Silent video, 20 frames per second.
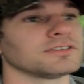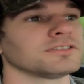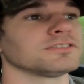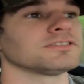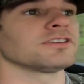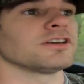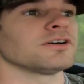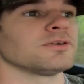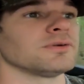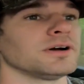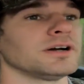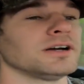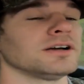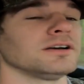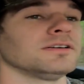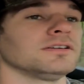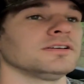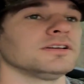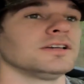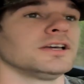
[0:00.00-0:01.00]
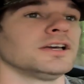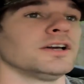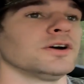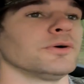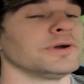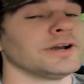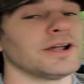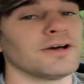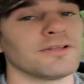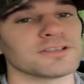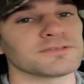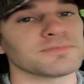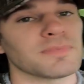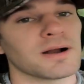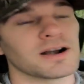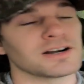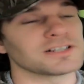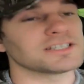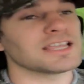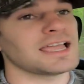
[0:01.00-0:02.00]
So we know there's
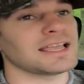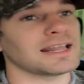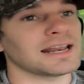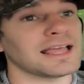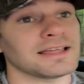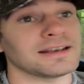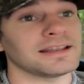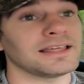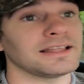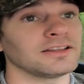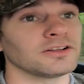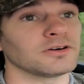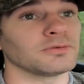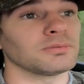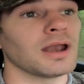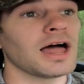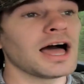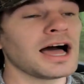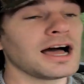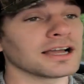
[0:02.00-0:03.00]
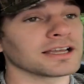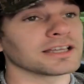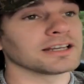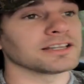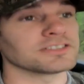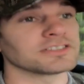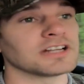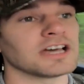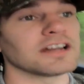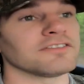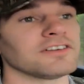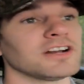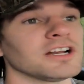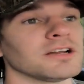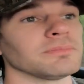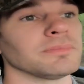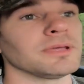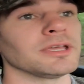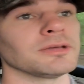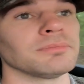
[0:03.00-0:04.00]
birds hanging out in that little block, and it's not a very
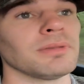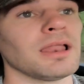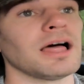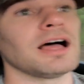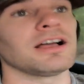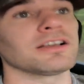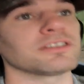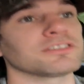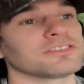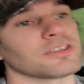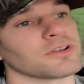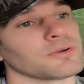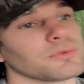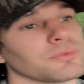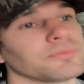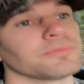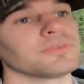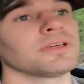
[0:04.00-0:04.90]
big block, so